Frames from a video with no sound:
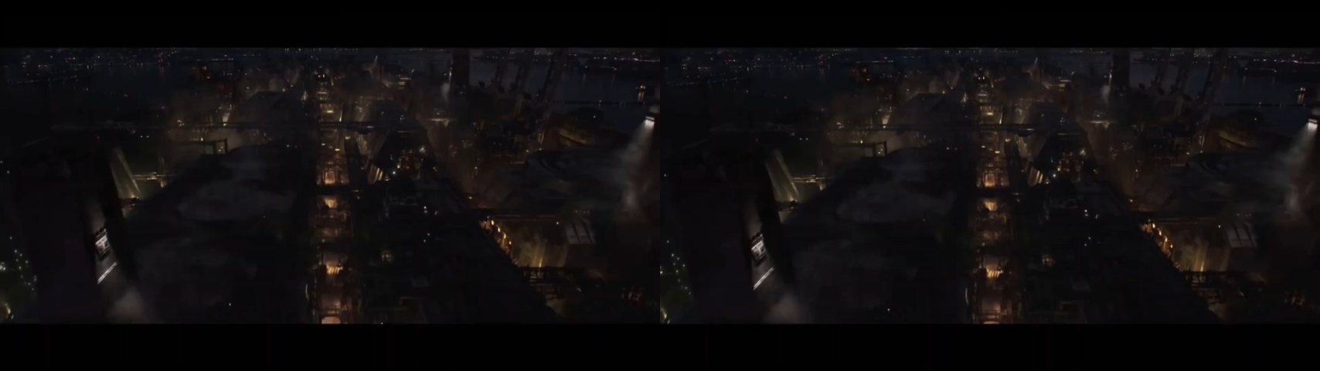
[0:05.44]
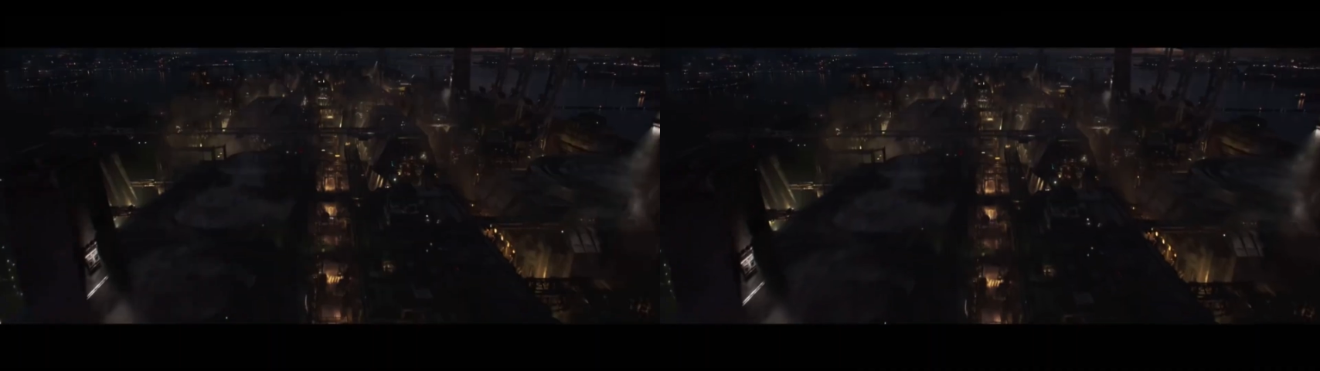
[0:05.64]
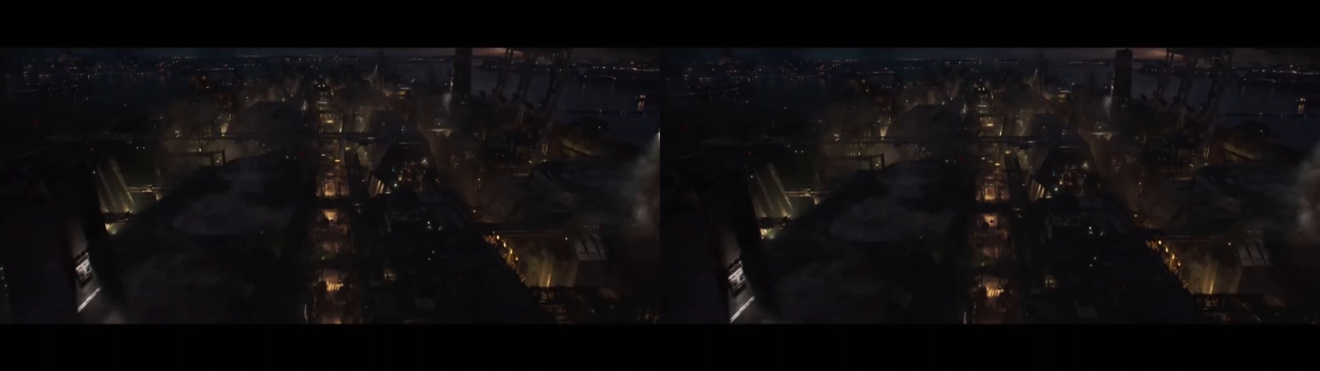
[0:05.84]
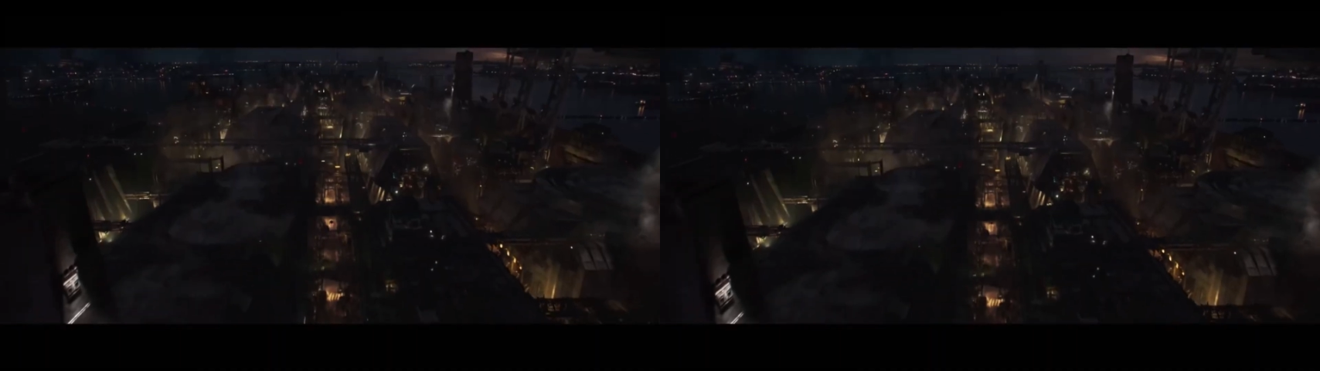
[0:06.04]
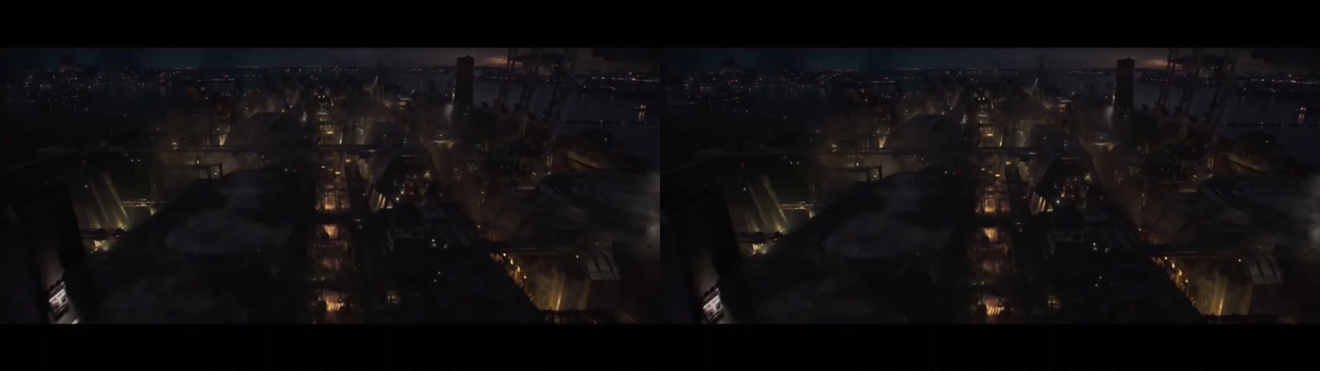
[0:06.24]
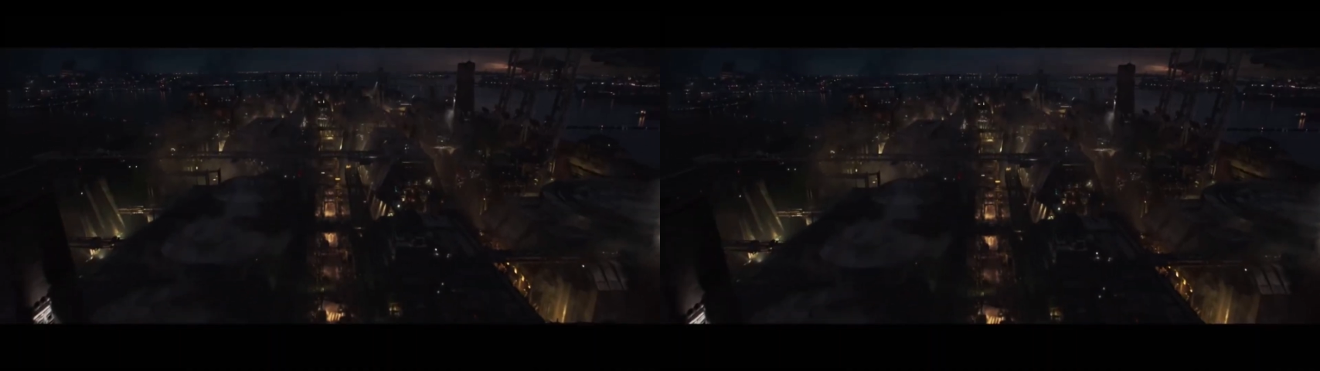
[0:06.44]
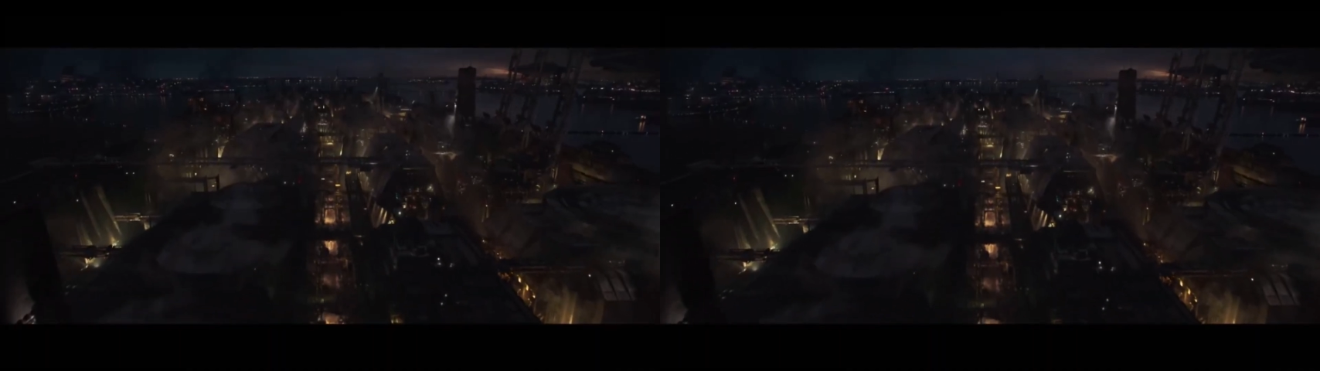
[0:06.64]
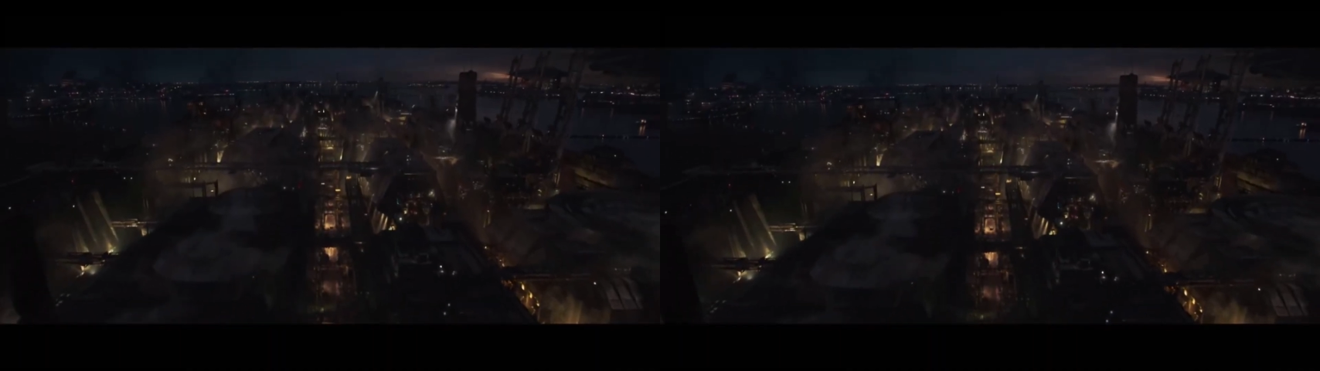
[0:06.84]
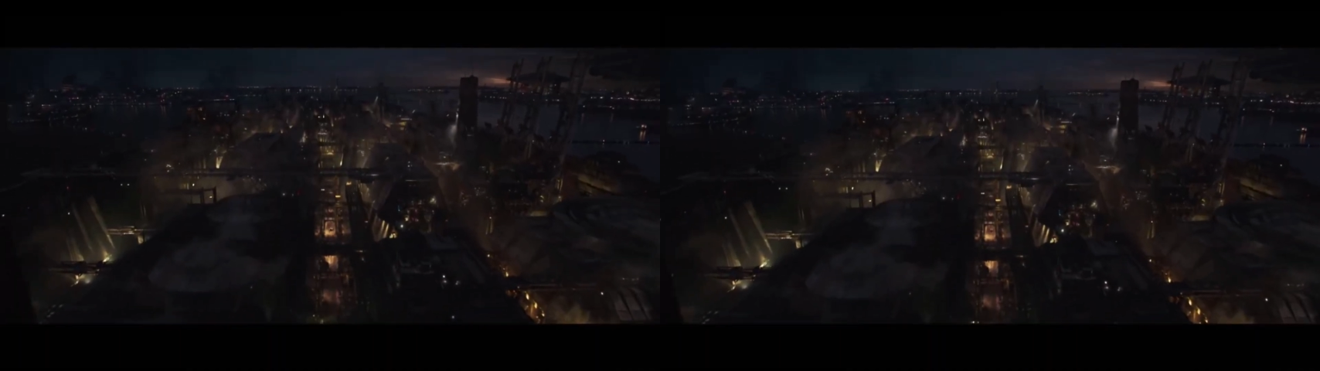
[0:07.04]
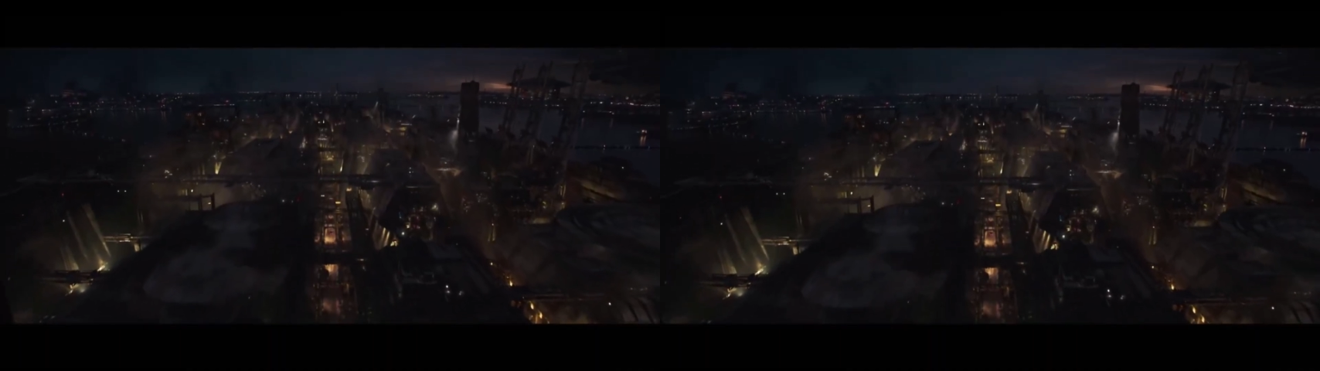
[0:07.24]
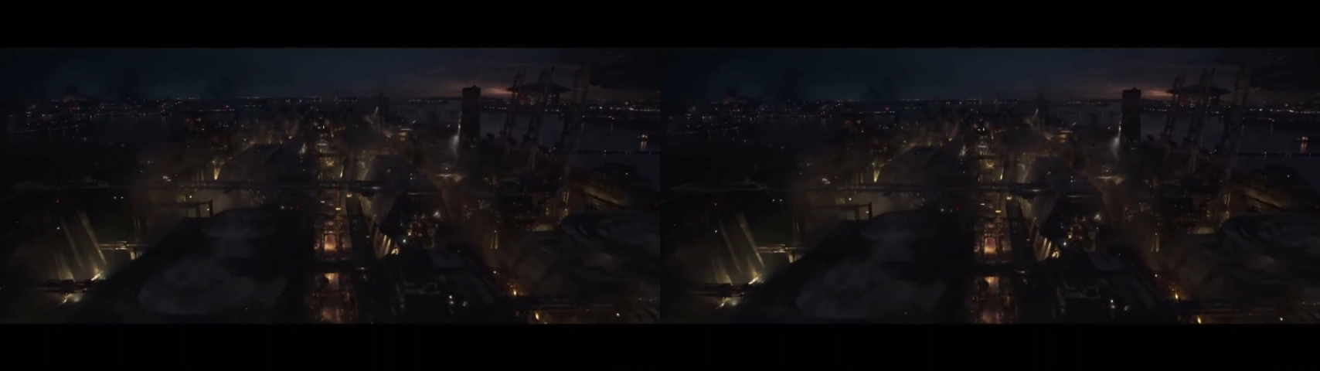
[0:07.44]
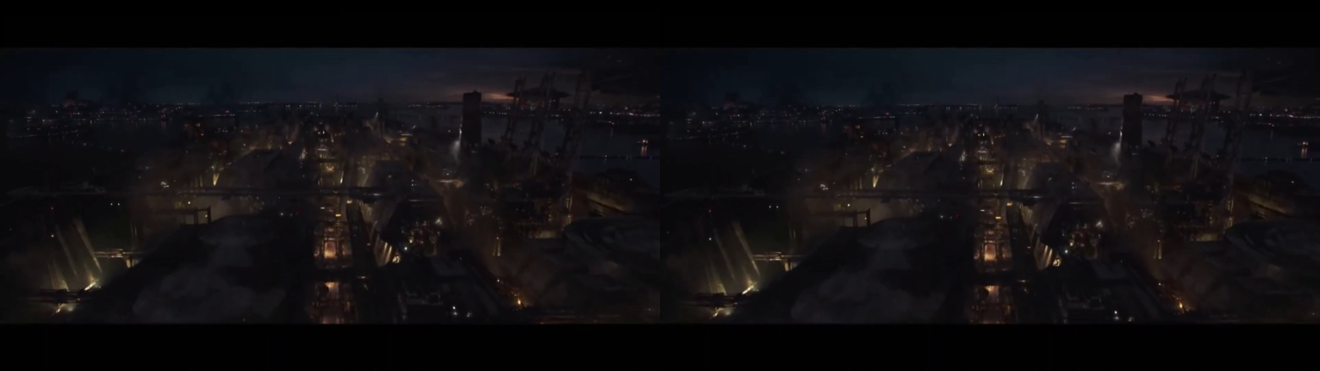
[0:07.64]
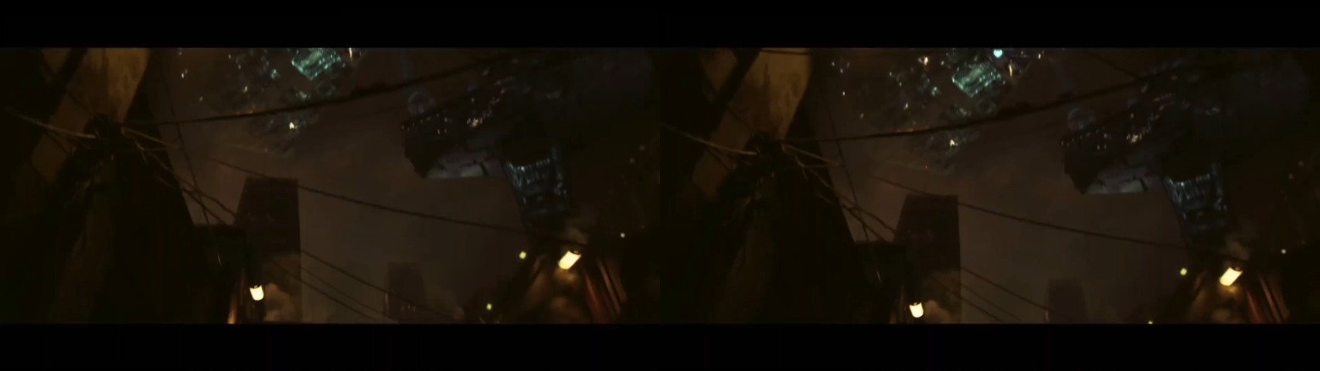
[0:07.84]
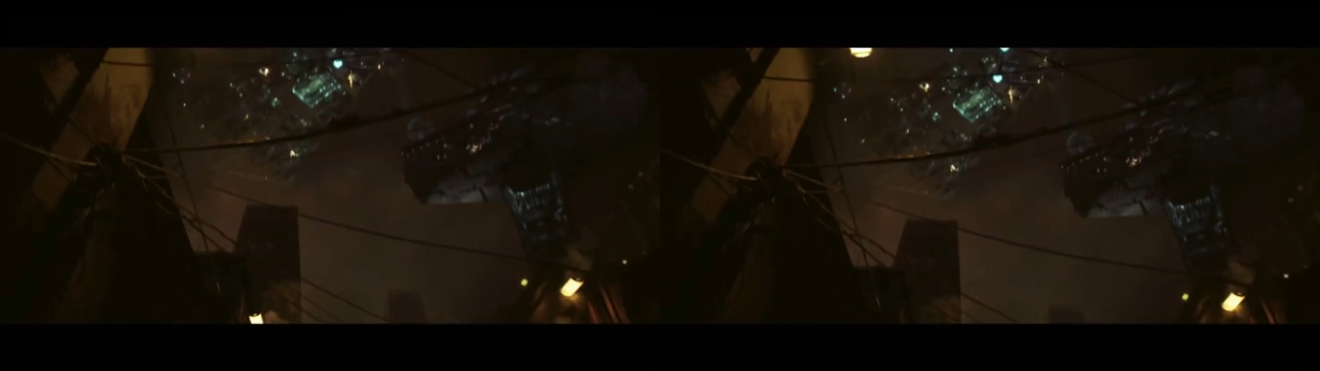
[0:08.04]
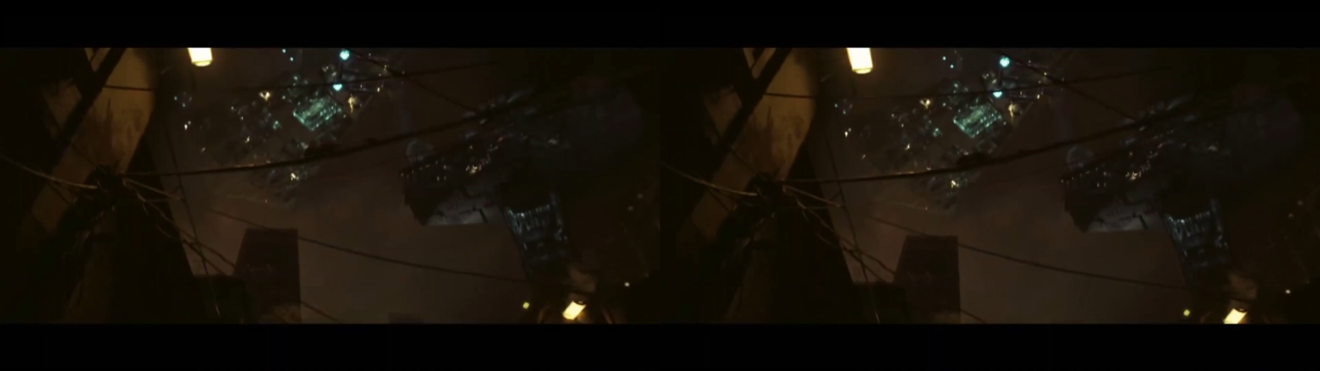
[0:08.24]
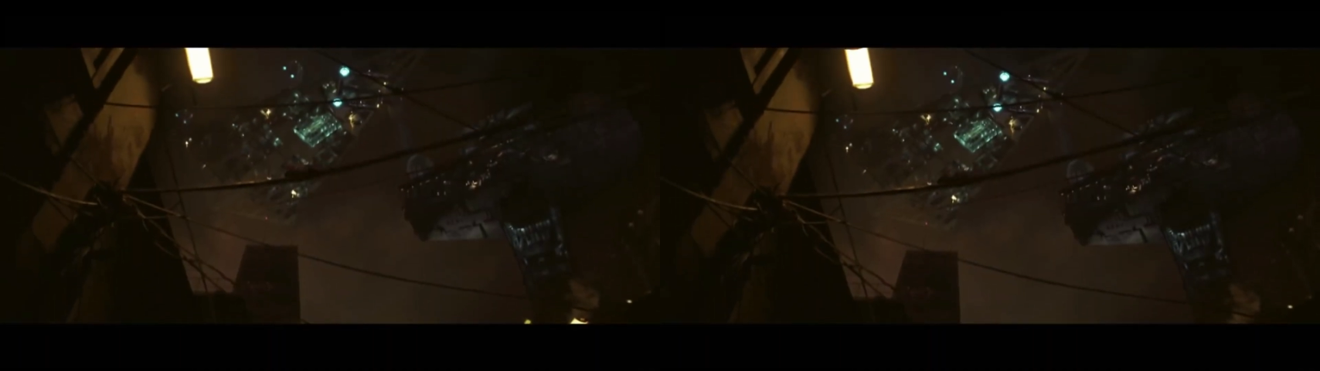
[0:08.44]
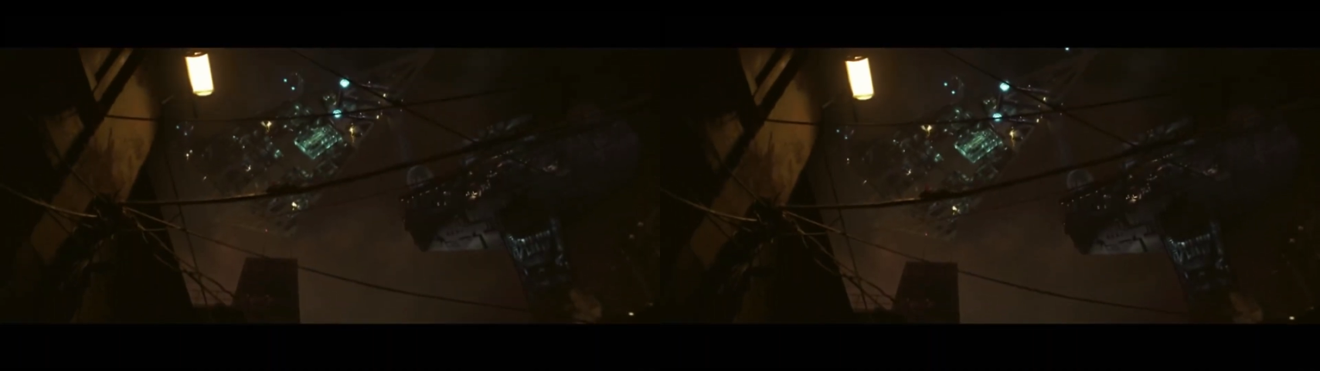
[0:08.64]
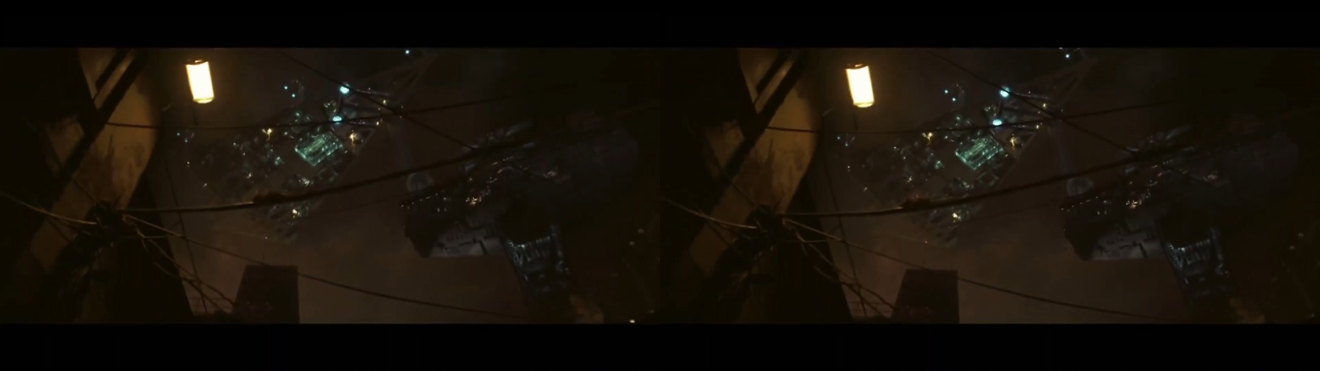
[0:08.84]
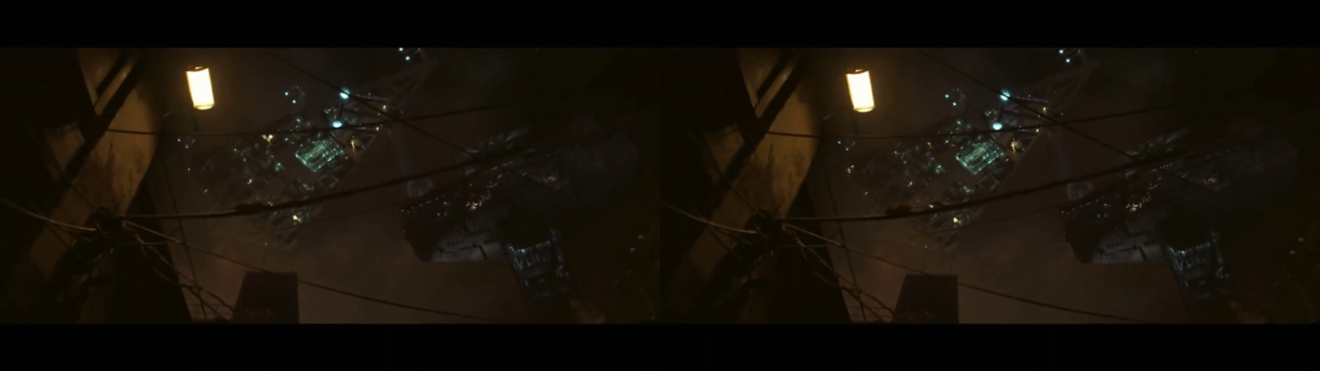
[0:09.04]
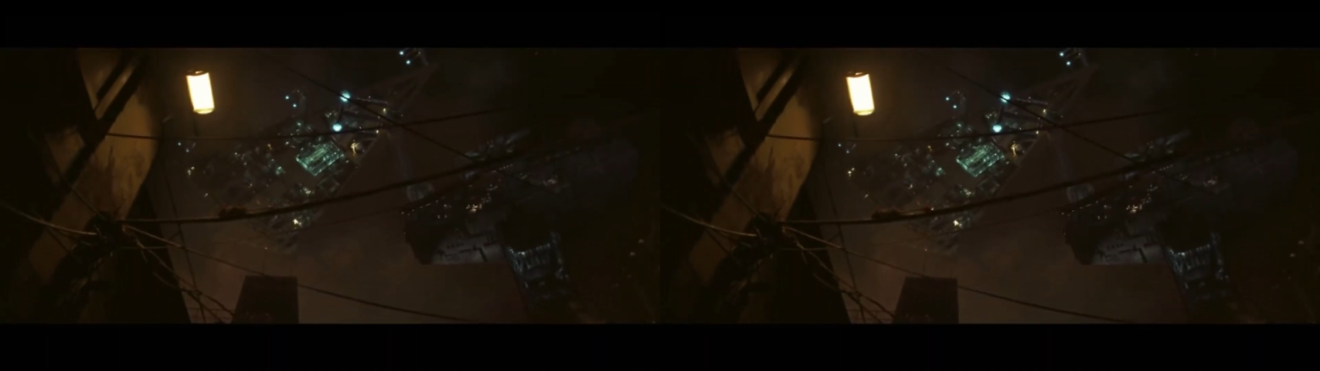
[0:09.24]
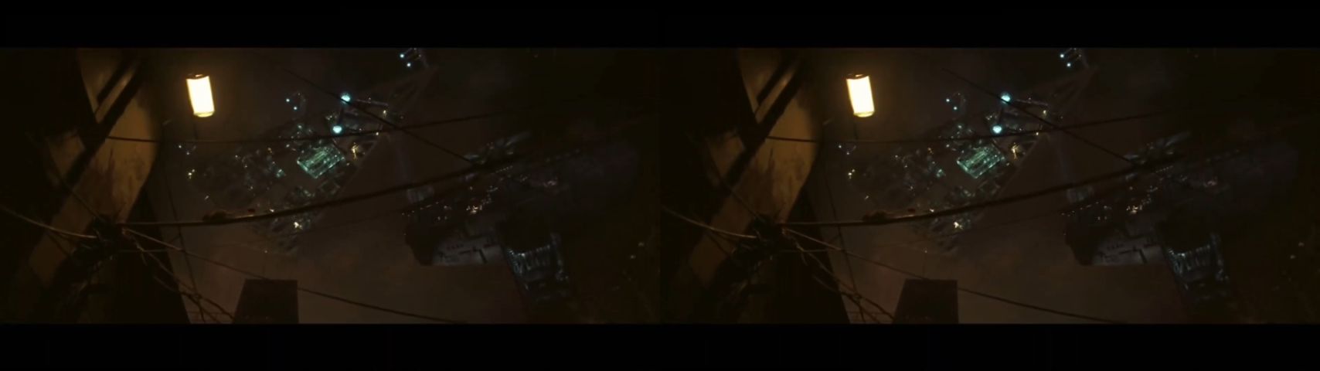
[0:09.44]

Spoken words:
[unreadable: no face in view]